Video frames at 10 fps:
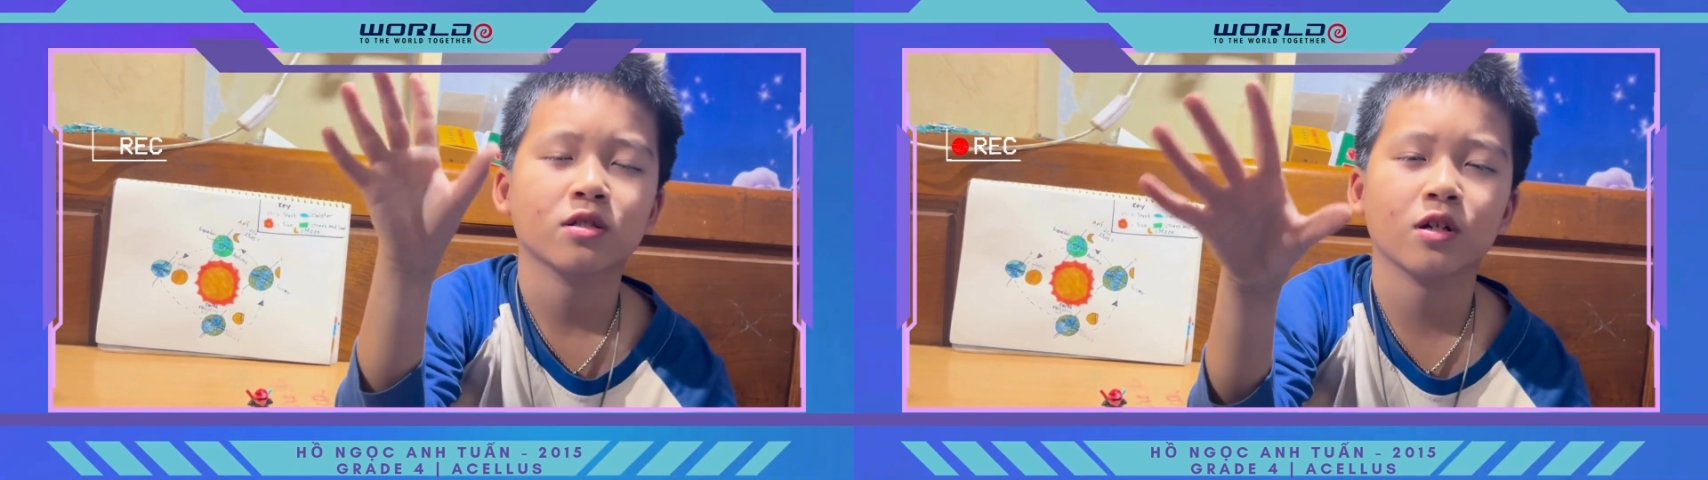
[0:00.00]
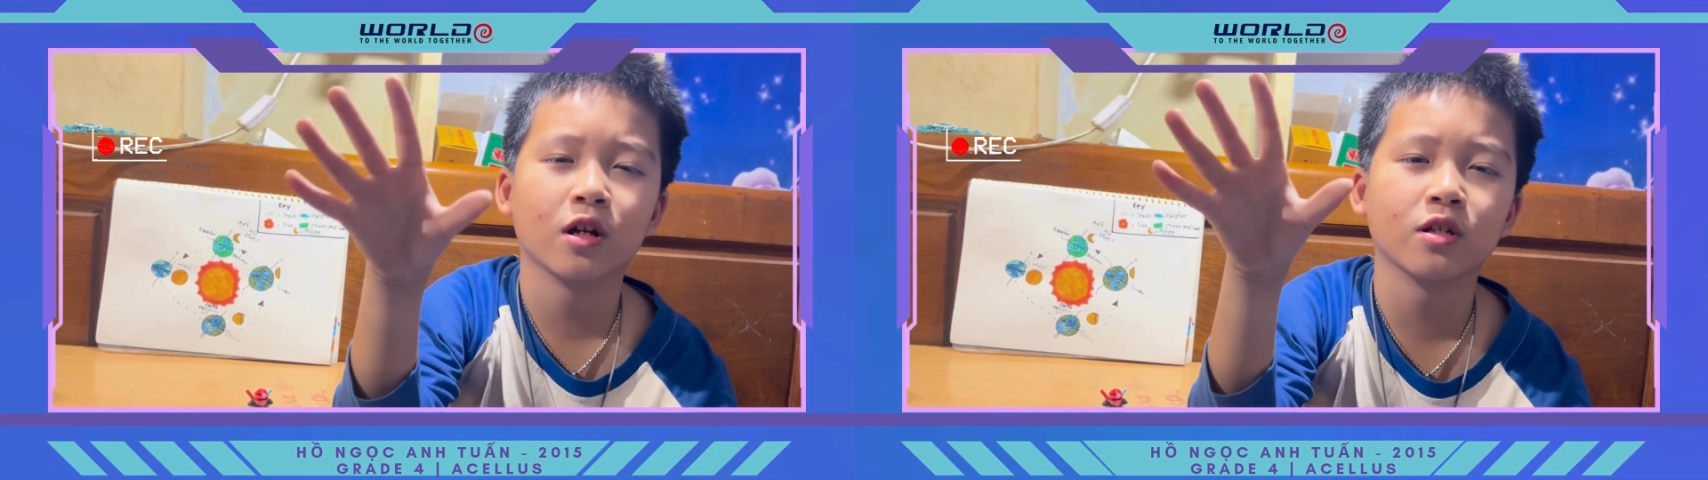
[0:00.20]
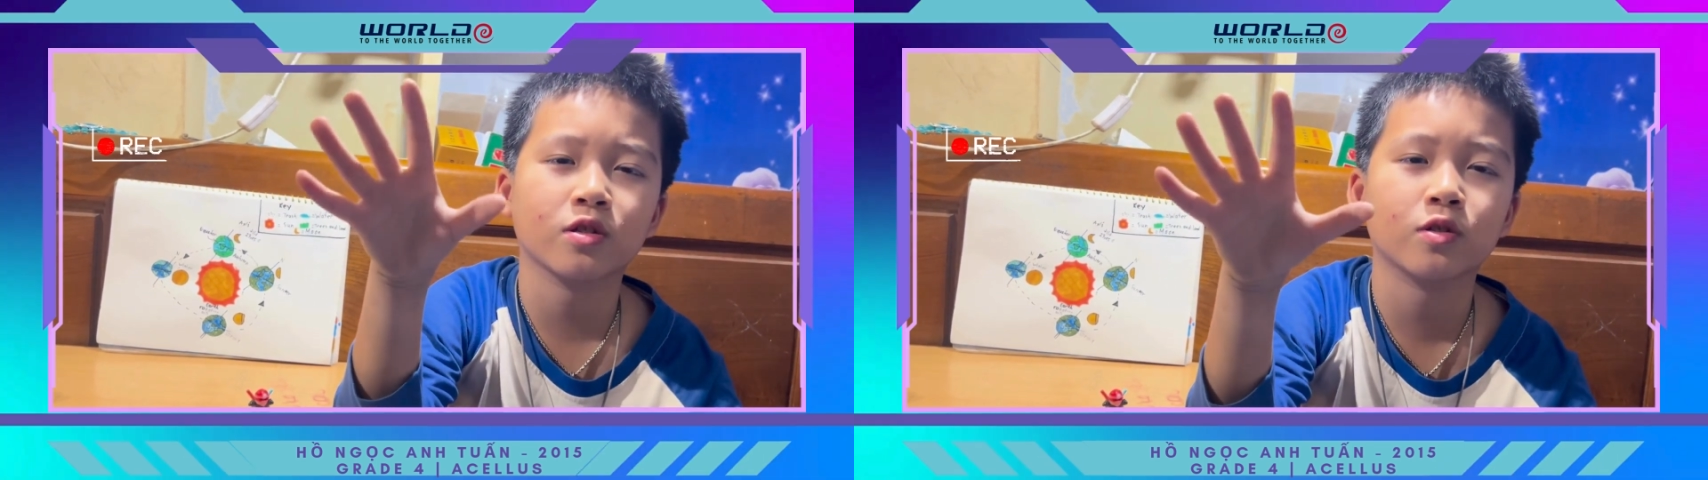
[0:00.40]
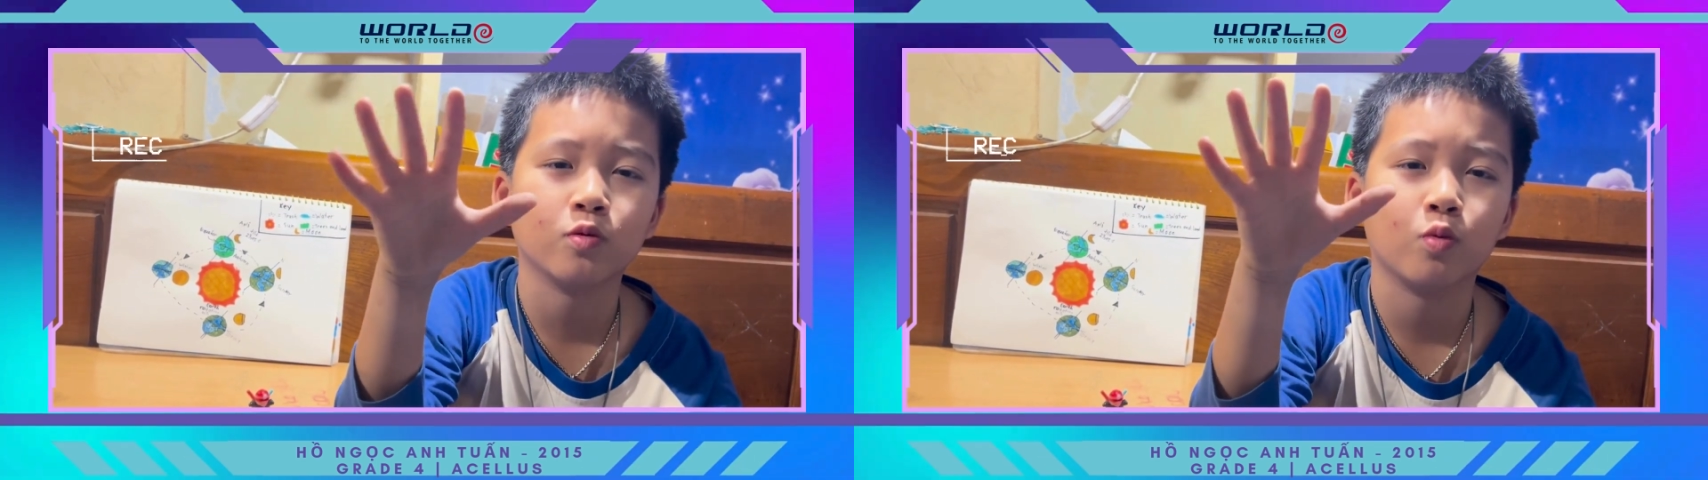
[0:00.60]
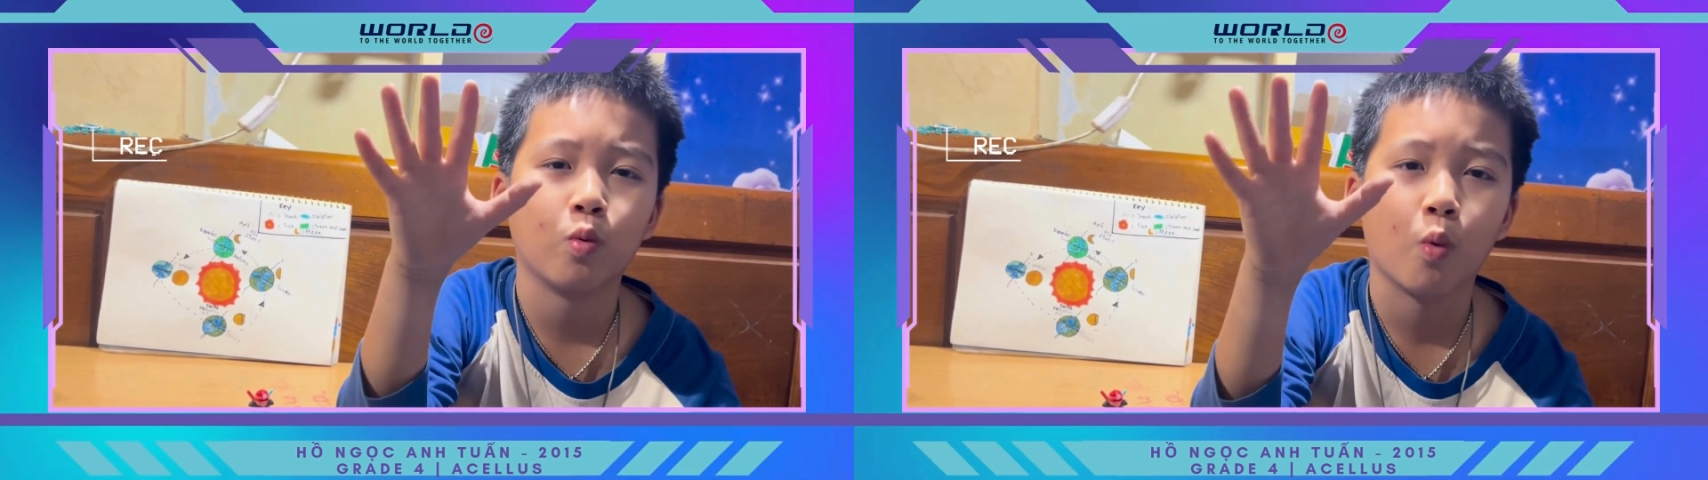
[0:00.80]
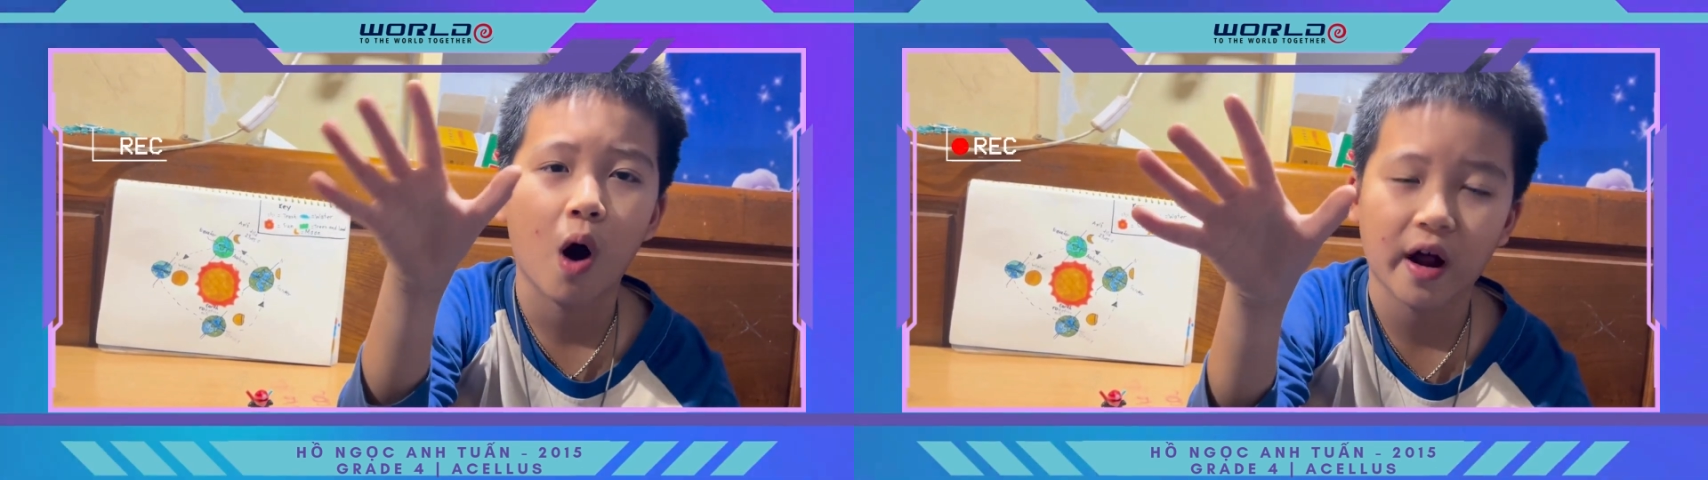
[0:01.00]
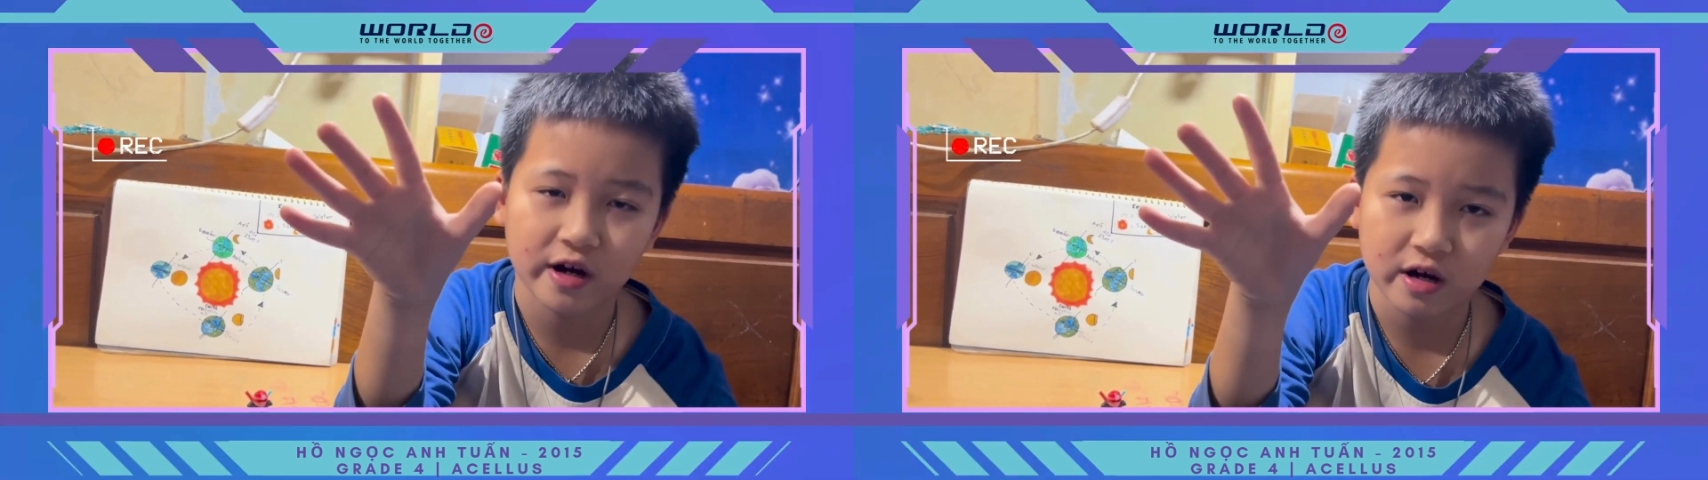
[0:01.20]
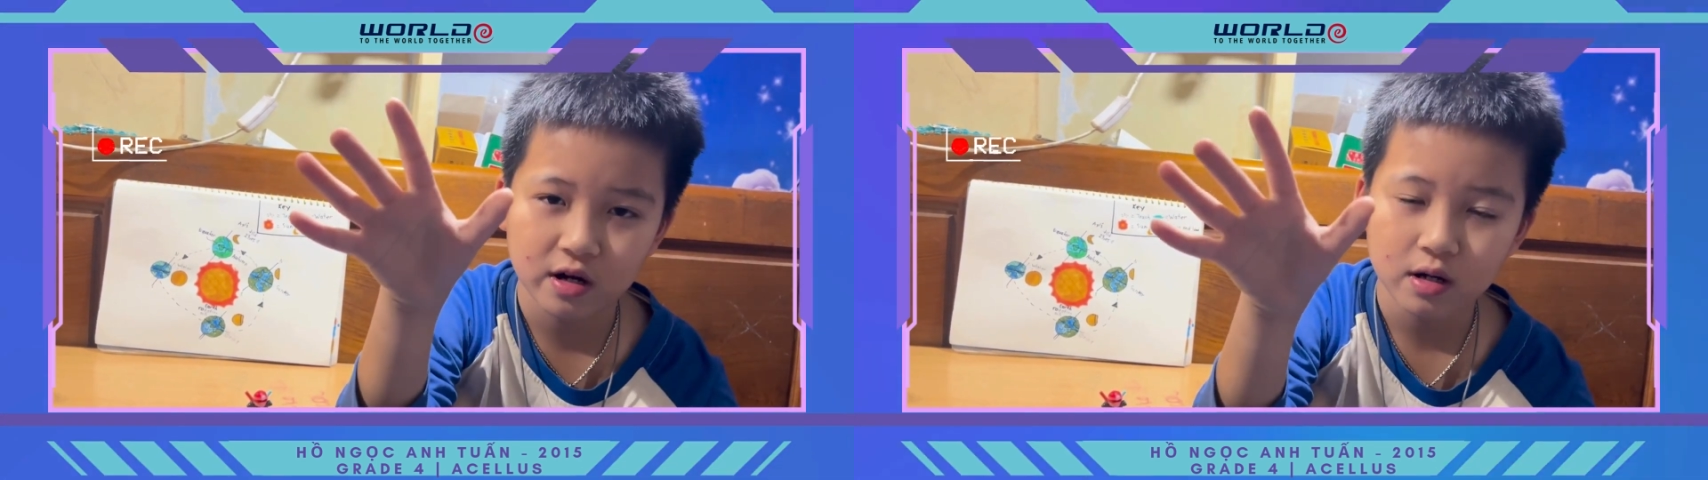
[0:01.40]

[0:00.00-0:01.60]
turn to water.